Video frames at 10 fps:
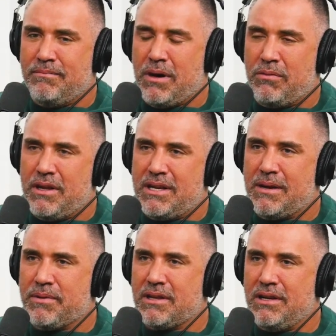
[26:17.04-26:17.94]
but we
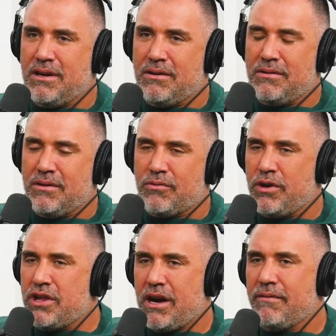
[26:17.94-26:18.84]
typically don't
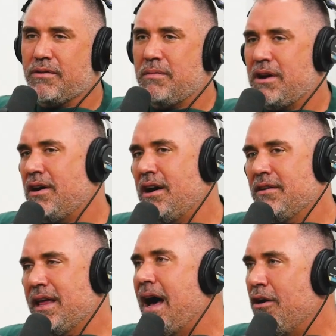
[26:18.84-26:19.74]
reach out for mental
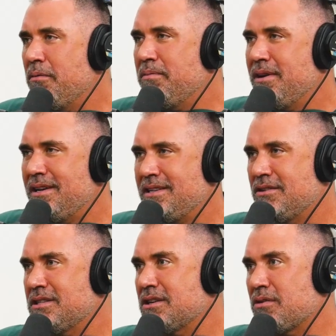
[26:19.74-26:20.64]
health help
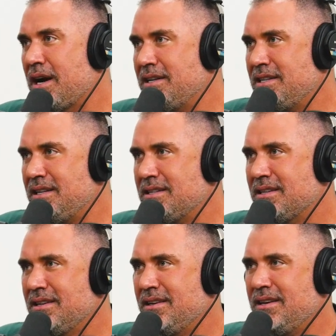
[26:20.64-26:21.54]
until it's a
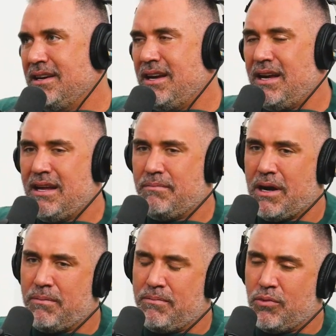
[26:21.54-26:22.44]
crisis. And
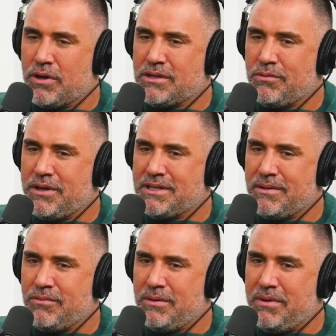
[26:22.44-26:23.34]
my words of
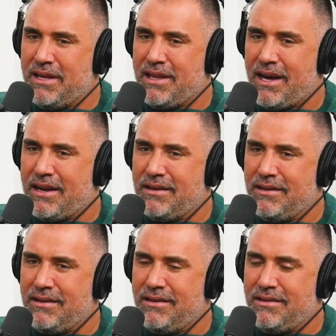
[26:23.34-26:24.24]
wisdom would be that,
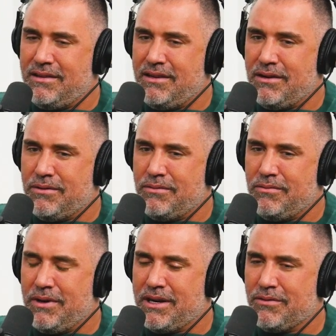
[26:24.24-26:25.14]
you know,
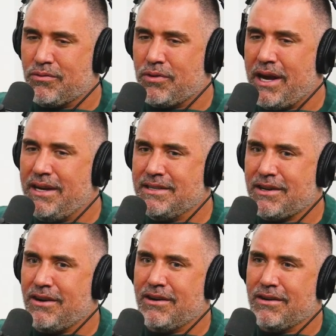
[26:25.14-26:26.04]
we can raise
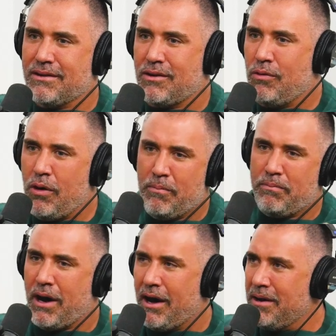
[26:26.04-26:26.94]
our quote
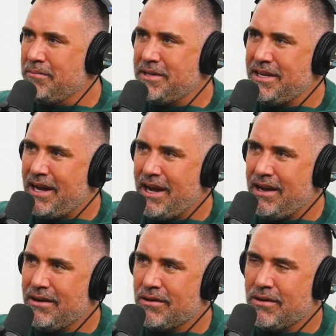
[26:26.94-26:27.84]
bottom
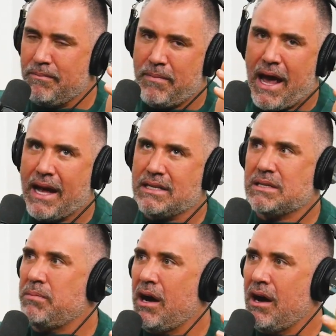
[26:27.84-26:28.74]
today or bad
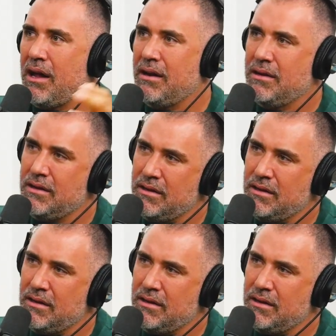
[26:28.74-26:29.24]
spot